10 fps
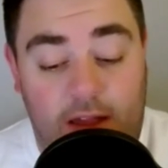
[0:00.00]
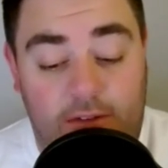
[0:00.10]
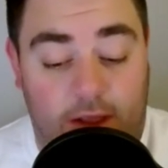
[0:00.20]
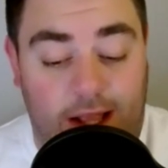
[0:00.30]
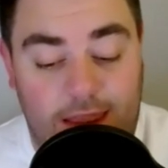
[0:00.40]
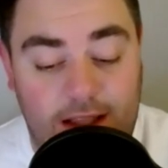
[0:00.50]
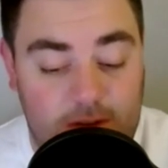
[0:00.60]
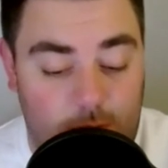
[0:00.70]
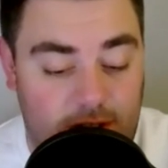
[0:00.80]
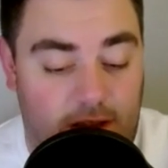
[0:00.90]
I felt like
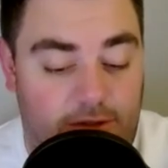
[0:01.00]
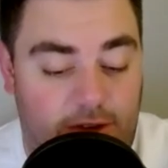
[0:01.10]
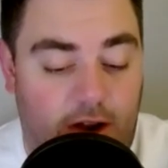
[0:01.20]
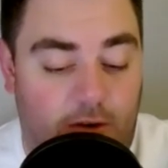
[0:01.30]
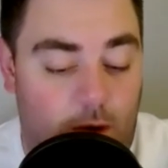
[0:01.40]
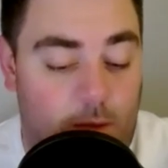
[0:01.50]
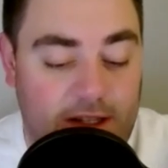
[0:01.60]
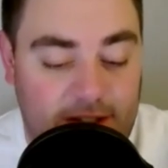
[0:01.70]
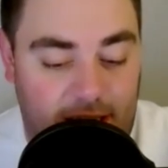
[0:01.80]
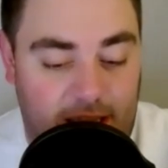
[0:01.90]
this was a very
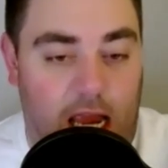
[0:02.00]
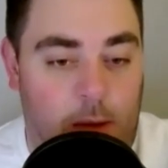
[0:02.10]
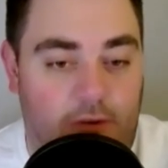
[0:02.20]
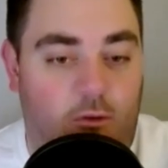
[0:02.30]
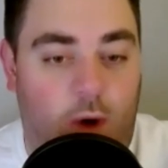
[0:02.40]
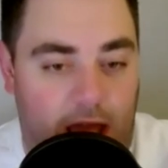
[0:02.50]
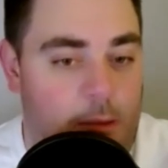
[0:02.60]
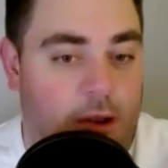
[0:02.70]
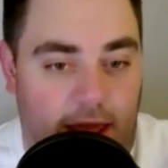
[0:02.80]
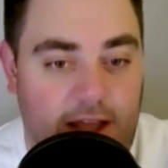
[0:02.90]
reminiscent game of what
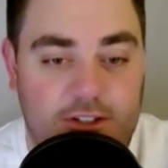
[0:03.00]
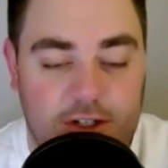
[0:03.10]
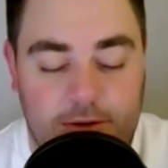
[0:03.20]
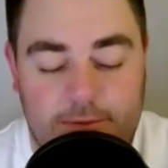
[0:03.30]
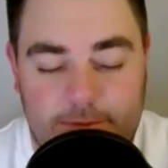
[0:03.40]
happened last year.